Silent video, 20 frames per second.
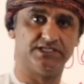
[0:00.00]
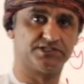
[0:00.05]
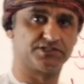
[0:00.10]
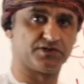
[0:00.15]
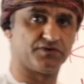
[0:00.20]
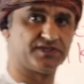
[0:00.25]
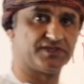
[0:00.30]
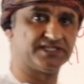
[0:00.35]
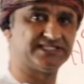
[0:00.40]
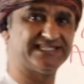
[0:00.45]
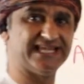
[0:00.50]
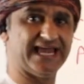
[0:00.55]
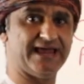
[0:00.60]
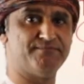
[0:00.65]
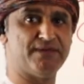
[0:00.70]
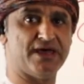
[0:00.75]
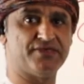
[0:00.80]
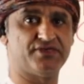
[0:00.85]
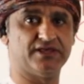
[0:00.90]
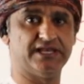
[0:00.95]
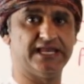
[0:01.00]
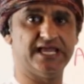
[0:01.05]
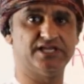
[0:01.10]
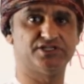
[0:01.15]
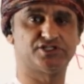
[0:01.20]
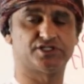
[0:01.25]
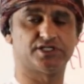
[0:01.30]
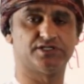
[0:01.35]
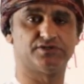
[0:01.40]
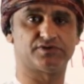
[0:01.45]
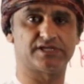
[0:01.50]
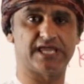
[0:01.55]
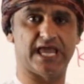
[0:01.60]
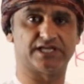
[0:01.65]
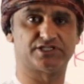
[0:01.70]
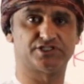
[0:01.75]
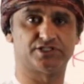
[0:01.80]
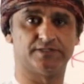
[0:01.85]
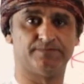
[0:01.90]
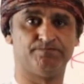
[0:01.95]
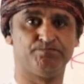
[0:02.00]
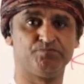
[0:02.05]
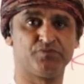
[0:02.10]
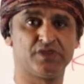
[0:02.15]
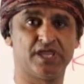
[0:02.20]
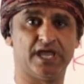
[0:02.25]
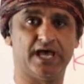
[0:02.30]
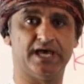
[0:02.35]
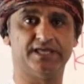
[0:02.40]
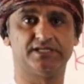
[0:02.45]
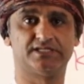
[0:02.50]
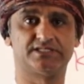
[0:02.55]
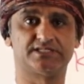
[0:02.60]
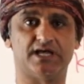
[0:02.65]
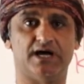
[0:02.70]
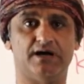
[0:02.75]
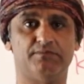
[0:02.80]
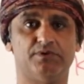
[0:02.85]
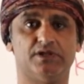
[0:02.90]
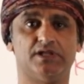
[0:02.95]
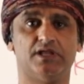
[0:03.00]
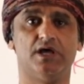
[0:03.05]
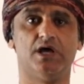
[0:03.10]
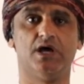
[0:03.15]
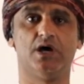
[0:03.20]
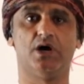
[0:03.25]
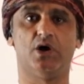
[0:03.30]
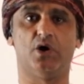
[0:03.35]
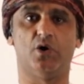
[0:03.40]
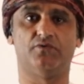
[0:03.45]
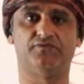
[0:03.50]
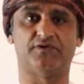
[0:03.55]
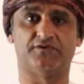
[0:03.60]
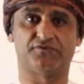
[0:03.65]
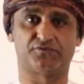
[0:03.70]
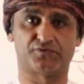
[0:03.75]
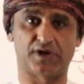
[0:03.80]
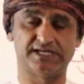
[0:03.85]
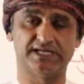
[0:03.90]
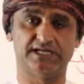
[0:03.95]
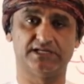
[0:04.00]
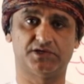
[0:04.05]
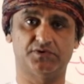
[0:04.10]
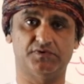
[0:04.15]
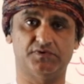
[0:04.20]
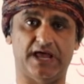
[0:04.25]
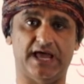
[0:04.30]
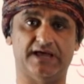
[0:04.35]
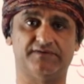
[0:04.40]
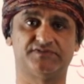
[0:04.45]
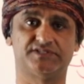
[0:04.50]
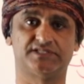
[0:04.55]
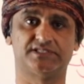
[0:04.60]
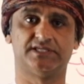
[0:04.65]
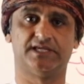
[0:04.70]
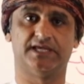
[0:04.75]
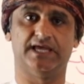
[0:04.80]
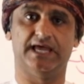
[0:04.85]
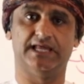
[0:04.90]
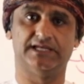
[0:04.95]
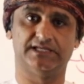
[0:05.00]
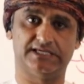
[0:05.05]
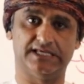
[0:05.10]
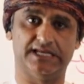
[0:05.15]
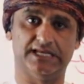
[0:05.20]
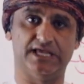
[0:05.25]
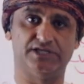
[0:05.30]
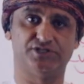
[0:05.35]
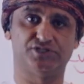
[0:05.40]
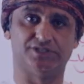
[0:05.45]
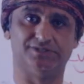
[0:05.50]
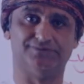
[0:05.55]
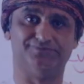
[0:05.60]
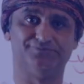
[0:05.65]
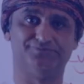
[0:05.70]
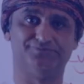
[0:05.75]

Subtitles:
So this is a methylation reaction, an example of a Friedel-Crafts alkylation.